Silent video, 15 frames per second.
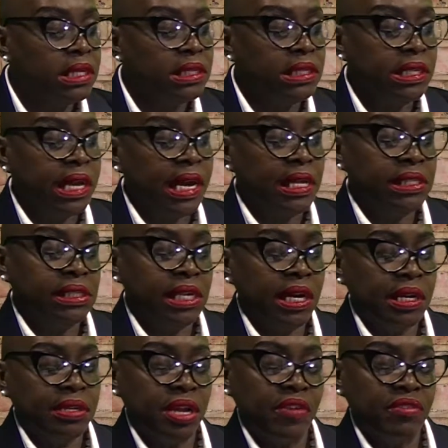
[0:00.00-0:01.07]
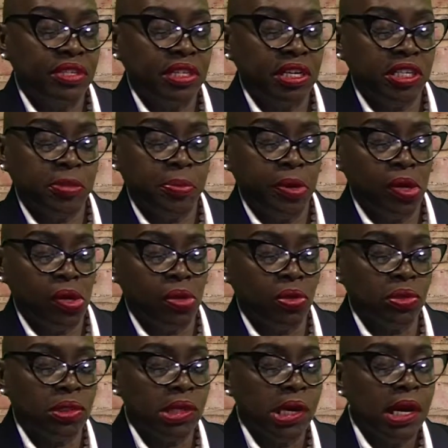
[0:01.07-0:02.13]
Then I had to take another 6
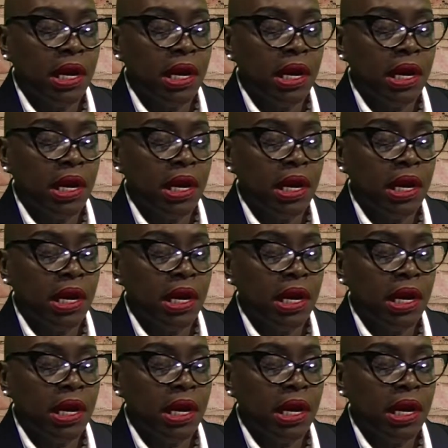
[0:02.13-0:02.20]
pills